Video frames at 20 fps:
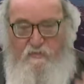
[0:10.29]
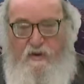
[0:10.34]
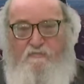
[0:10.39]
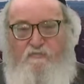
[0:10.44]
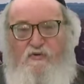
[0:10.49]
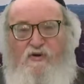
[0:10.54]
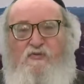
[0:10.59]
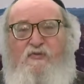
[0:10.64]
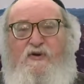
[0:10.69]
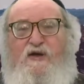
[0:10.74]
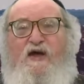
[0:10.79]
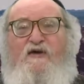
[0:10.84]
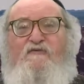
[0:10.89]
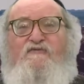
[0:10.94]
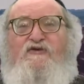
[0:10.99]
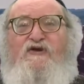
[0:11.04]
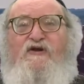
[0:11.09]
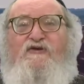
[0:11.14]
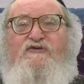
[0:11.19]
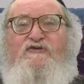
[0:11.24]
Remember, we
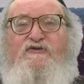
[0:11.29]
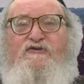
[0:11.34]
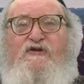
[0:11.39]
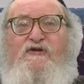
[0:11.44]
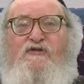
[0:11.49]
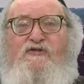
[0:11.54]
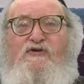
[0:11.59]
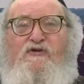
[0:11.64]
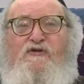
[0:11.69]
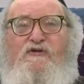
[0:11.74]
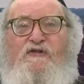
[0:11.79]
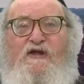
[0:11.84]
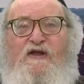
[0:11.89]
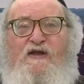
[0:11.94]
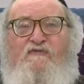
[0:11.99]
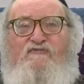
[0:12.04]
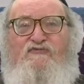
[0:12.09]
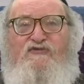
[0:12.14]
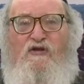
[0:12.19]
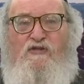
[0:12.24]
have just learned
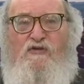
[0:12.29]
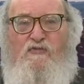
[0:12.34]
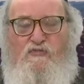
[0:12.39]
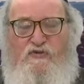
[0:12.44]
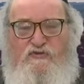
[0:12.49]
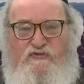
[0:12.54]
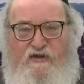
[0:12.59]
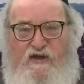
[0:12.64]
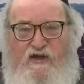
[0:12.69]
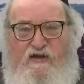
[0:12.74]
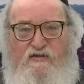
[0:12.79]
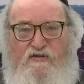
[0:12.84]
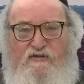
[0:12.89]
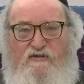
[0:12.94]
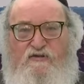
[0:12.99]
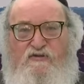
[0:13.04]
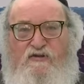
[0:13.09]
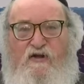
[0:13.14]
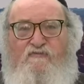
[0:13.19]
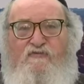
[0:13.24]
that Avshalom was killed.